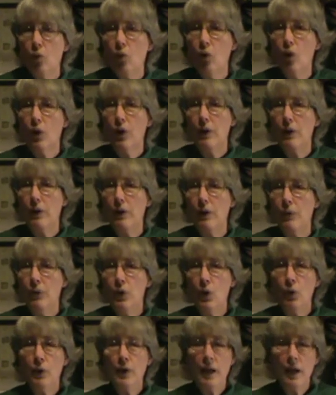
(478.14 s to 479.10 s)
Well,
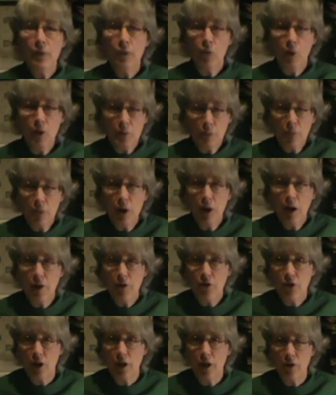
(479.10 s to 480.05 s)
if you only have one
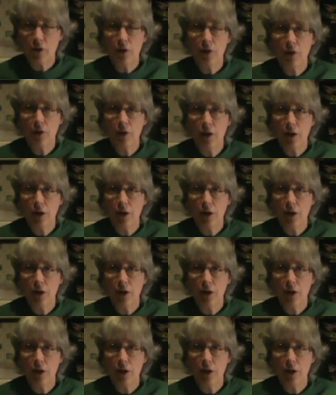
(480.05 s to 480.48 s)
project,